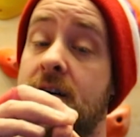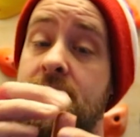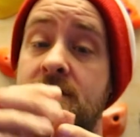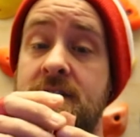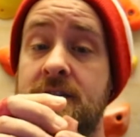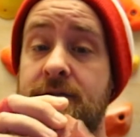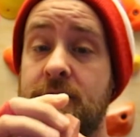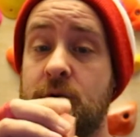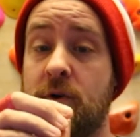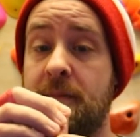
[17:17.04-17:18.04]
Just under
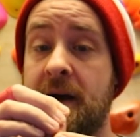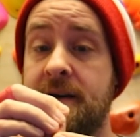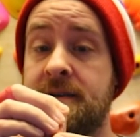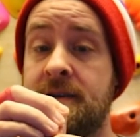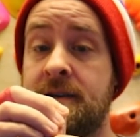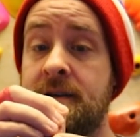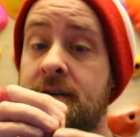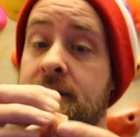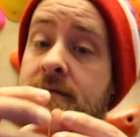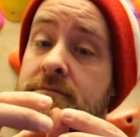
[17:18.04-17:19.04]
3/4 pad,
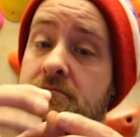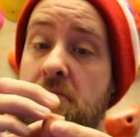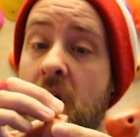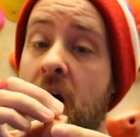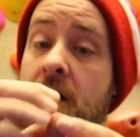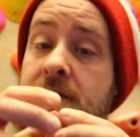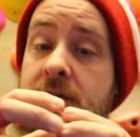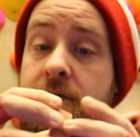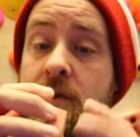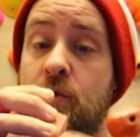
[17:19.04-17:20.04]
half to
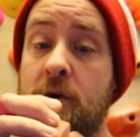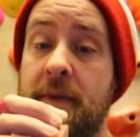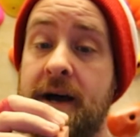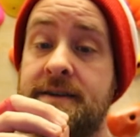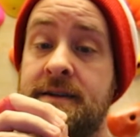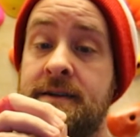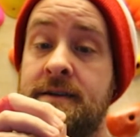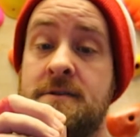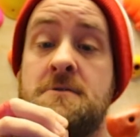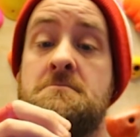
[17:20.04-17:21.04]
3/4 pad,
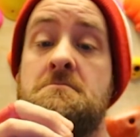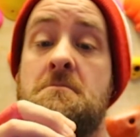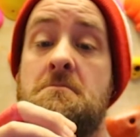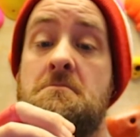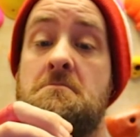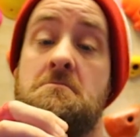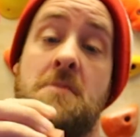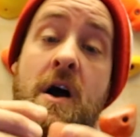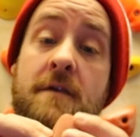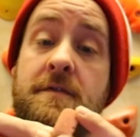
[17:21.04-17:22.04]

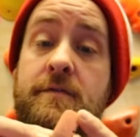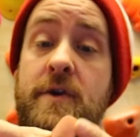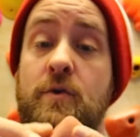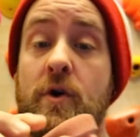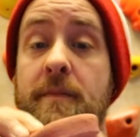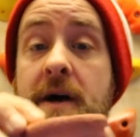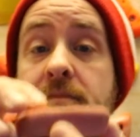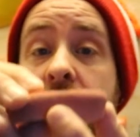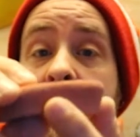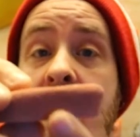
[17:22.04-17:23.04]
half to 3/4 pad,
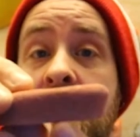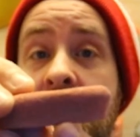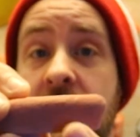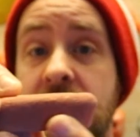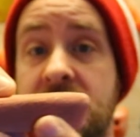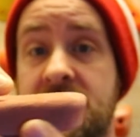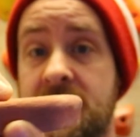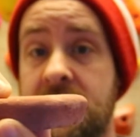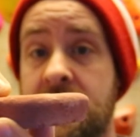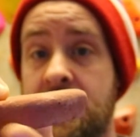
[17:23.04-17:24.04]
but like you can
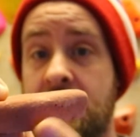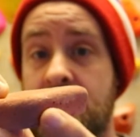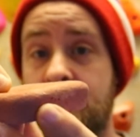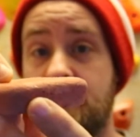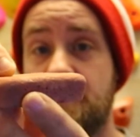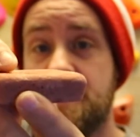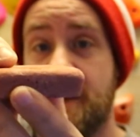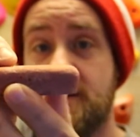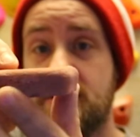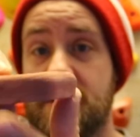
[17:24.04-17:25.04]
see, look at the
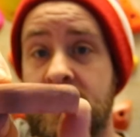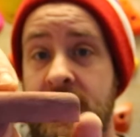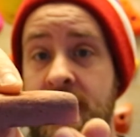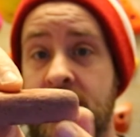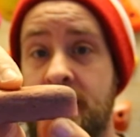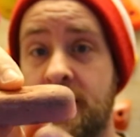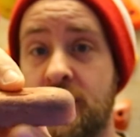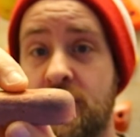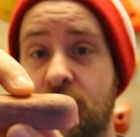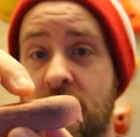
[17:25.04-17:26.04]
texture,
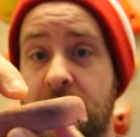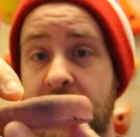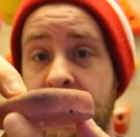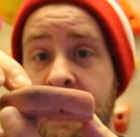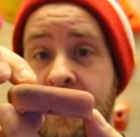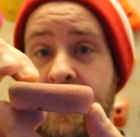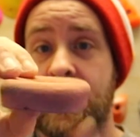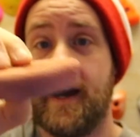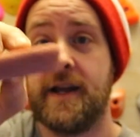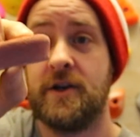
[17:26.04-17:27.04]
look at the rubber,
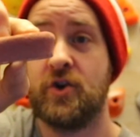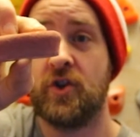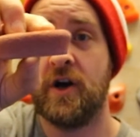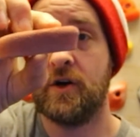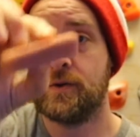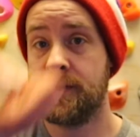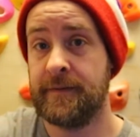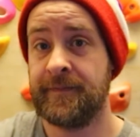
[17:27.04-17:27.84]
and look at the hold.